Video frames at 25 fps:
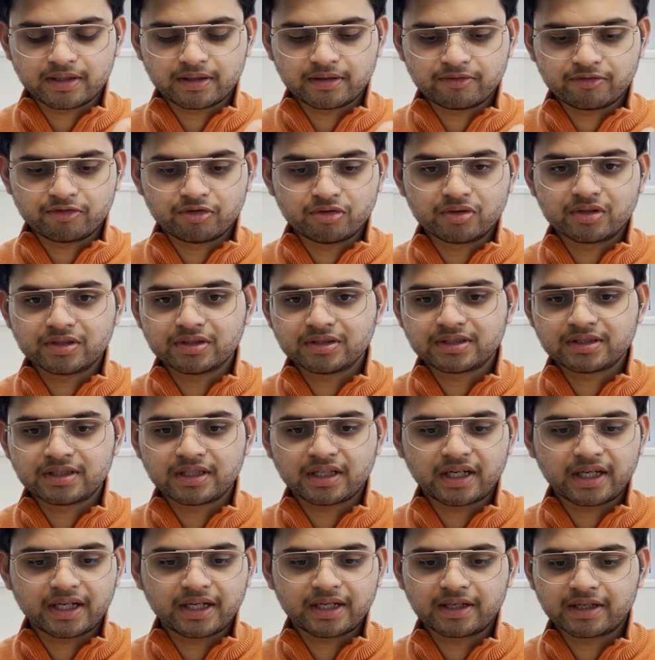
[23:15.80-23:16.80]
focus
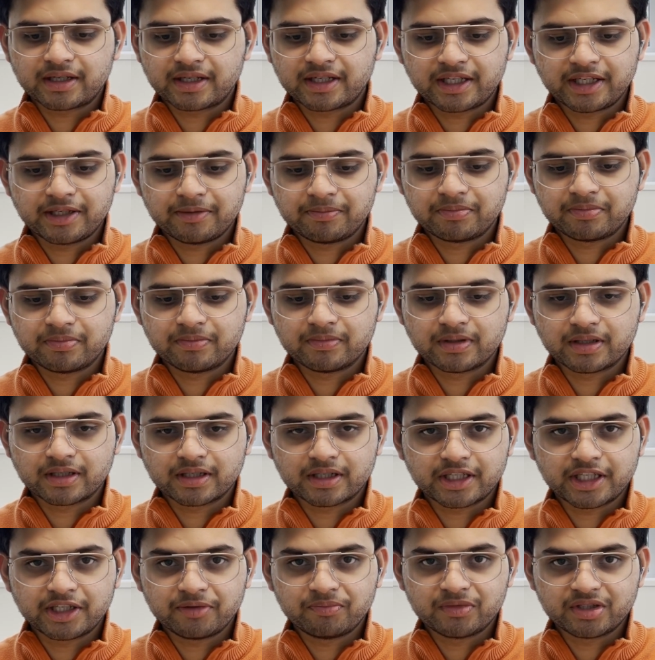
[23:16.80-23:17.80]
and keep
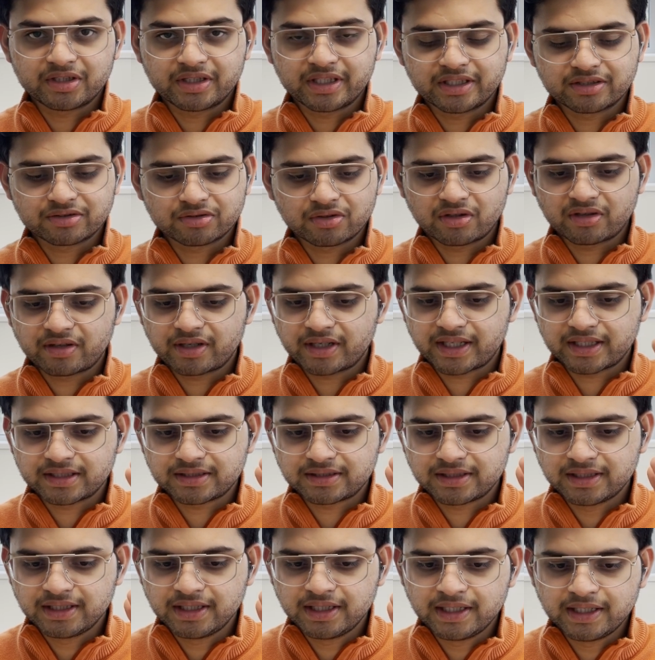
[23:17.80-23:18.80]
the things organized.
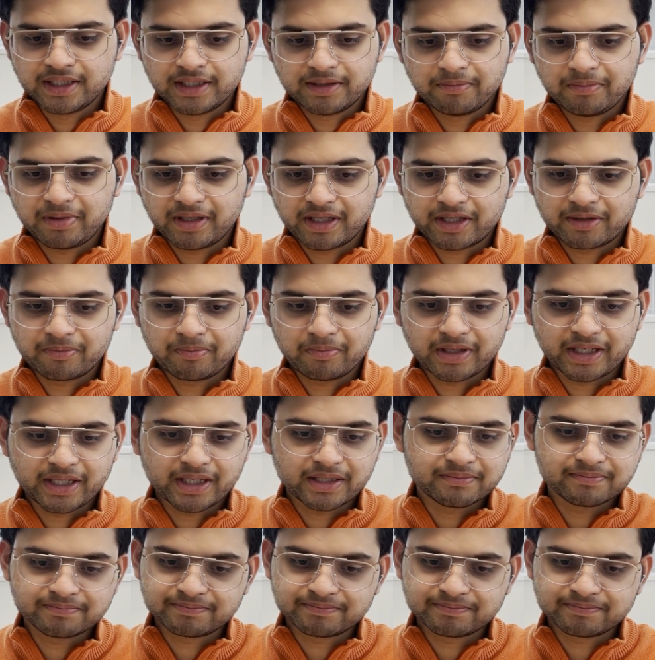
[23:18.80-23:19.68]
Plug and play.